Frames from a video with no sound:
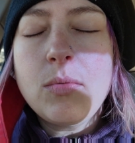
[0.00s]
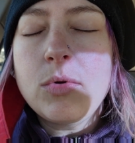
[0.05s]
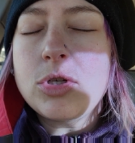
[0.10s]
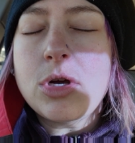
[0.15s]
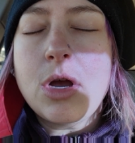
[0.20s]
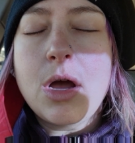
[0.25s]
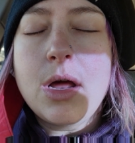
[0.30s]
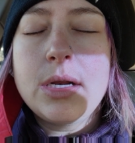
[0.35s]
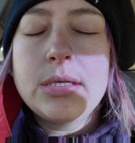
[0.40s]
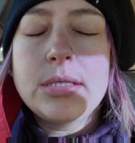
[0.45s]
which
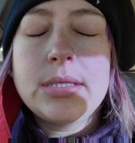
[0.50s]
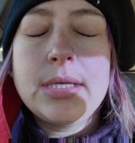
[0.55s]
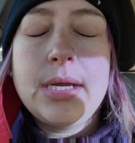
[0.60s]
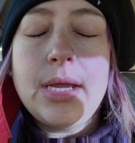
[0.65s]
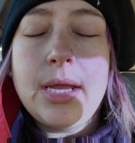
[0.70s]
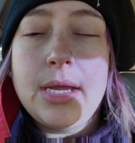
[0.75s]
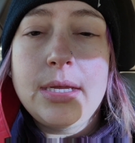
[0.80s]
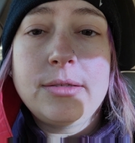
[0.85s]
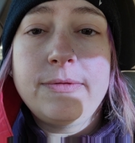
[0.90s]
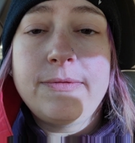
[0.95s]
honestly
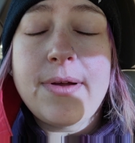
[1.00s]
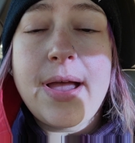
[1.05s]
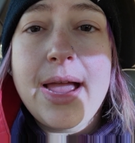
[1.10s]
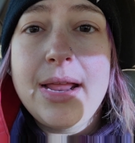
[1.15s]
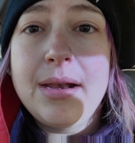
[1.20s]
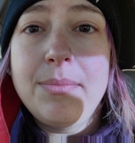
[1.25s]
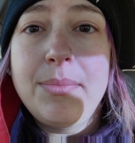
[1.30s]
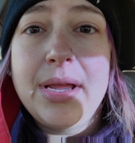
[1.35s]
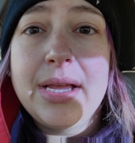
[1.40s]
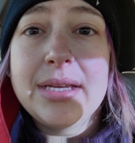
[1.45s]
is
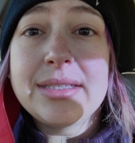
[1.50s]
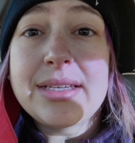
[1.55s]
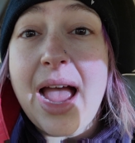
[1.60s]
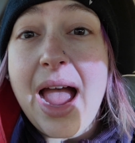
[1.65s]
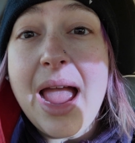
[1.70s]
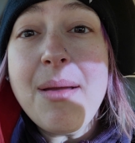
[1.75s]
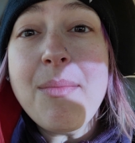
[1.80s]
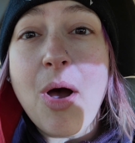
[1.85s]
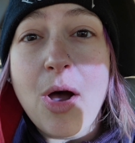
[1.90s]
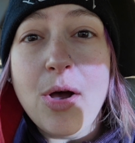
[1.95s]
fine because
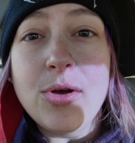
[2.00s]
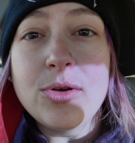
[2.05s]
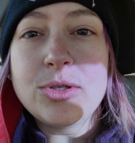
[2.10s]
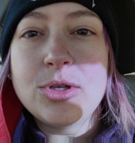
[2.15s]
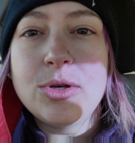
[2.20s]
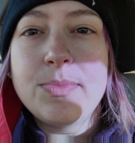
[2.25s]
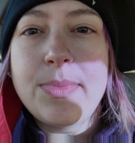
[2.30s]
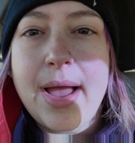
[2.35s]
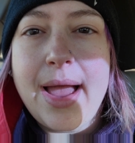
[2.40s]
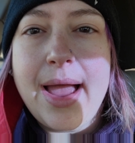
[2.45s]
I'm
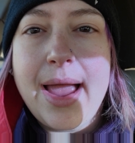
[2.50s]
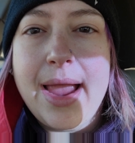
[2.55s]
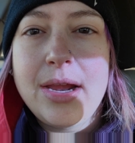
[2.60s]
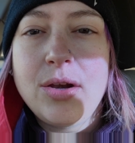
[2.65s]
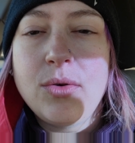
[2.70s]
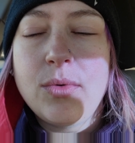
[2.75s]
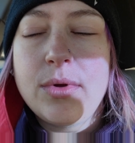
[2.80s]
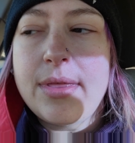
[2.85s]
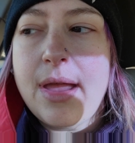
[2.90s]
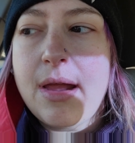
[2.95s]
also
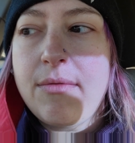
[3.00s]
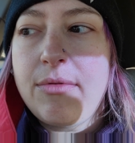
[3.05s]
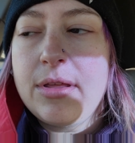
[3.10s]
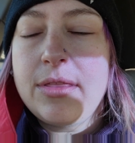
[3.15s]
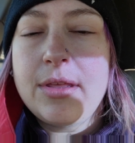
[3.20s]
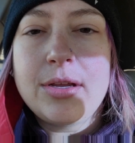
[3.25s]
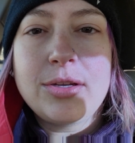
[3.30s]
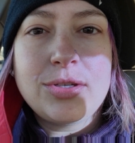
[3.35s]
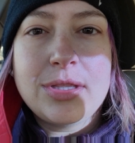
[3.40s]
behind with everything.